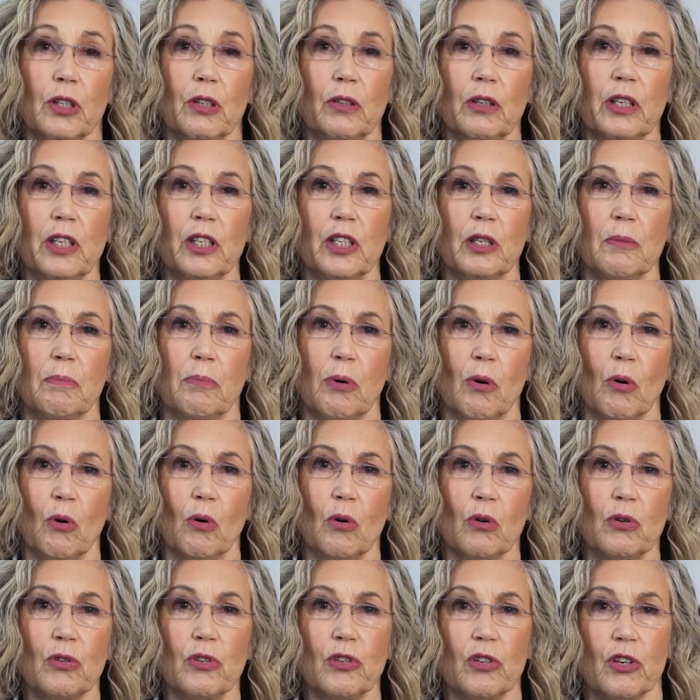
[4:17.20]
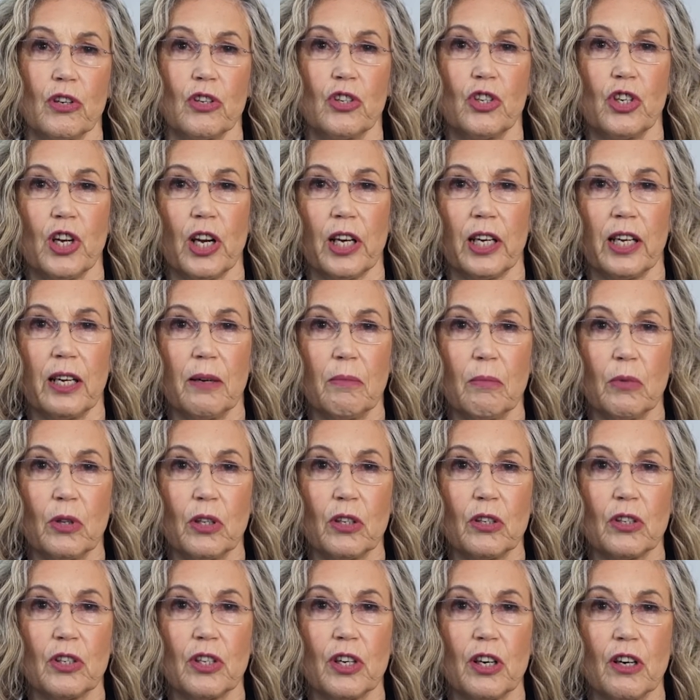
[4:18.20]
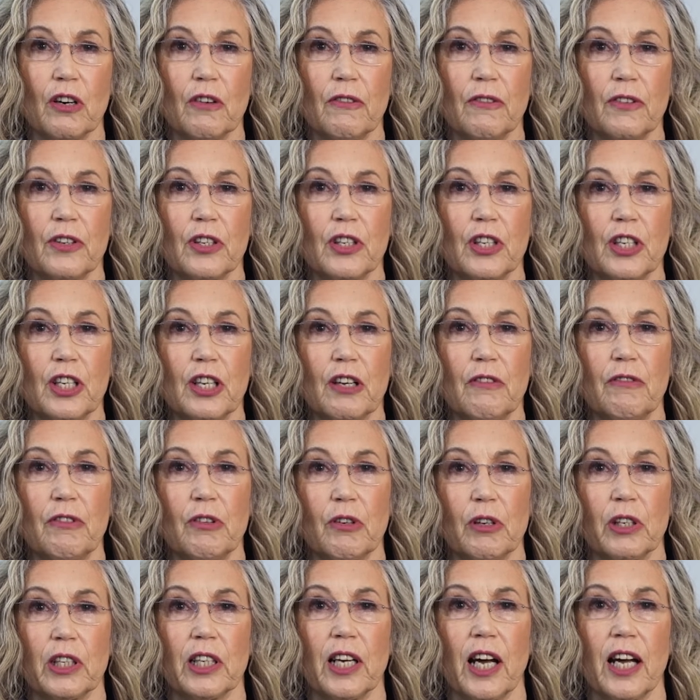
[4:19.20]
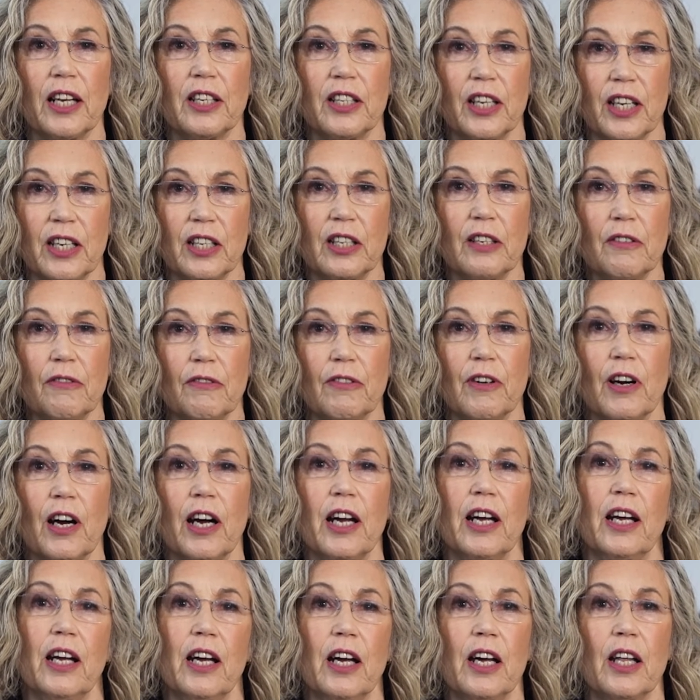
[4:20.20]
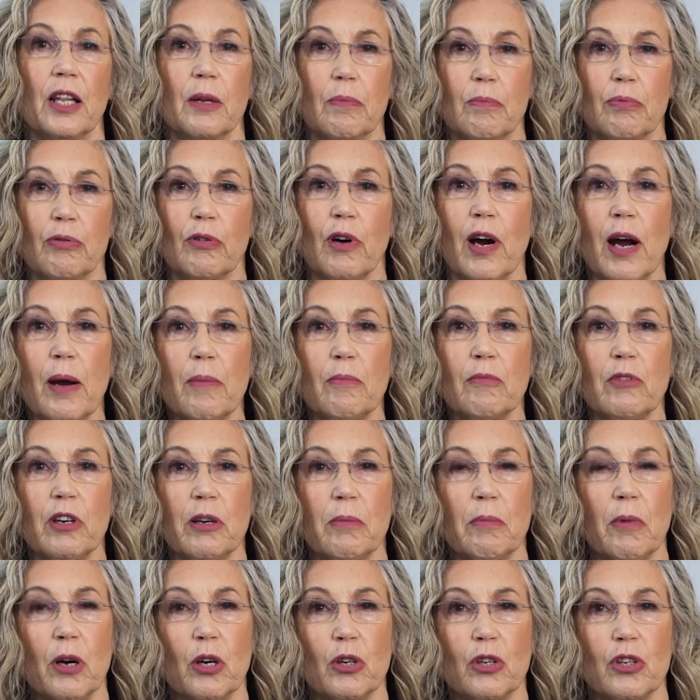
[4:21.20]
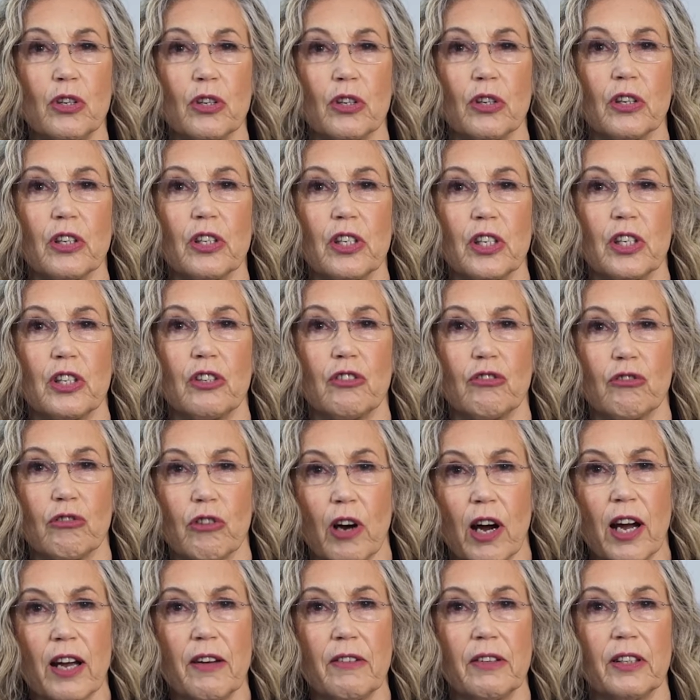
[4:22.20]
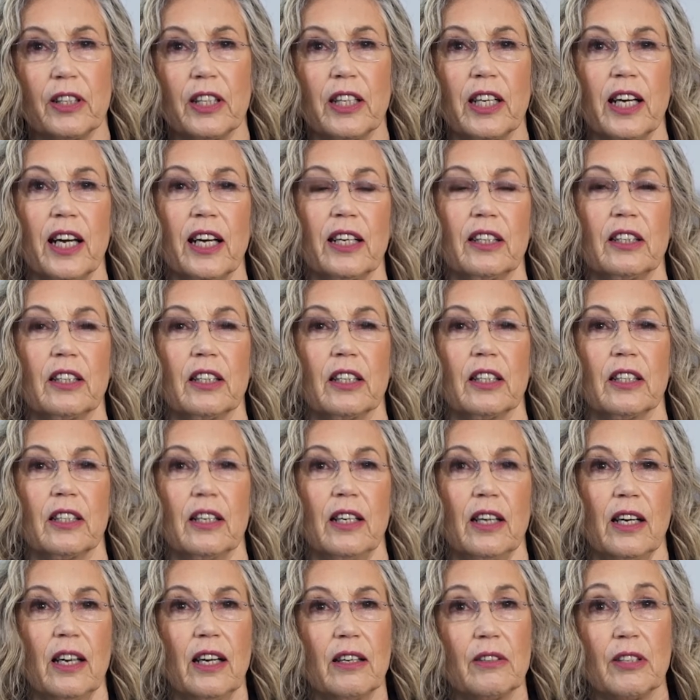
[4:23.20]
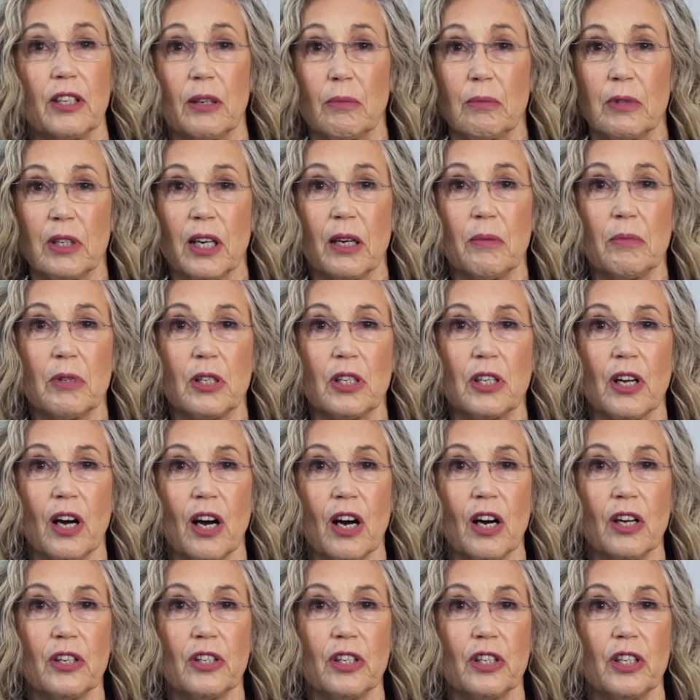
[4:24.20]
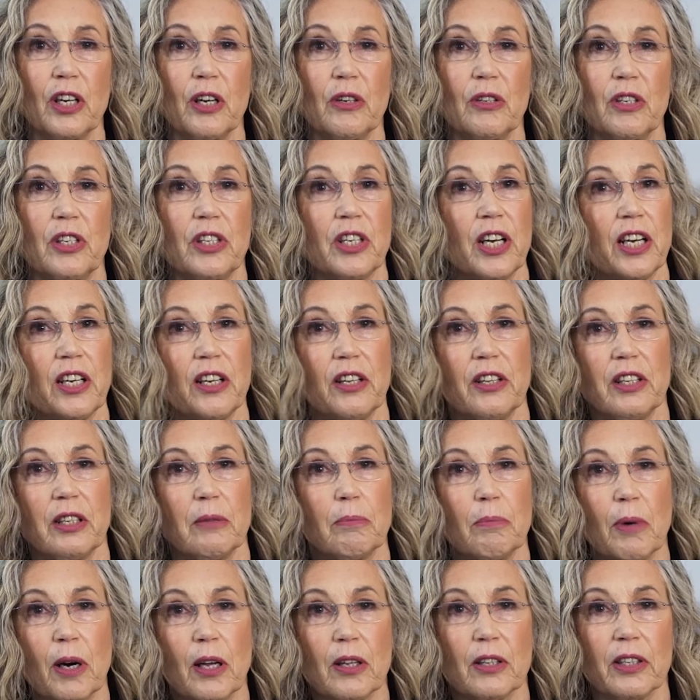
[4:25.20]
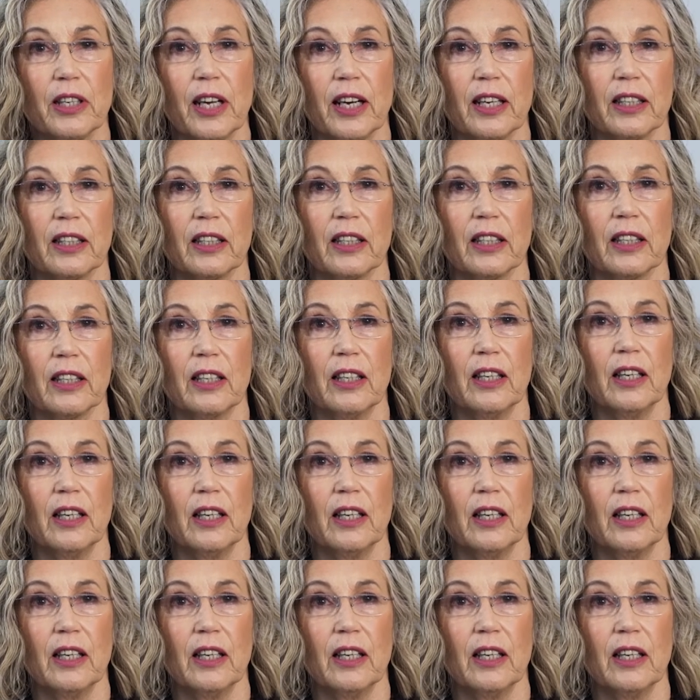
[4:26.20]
you need to pause, check in with yourself and see if you can identify the primary emotion that is driving the anger. Sometimes it's hard to notice anything but the anger,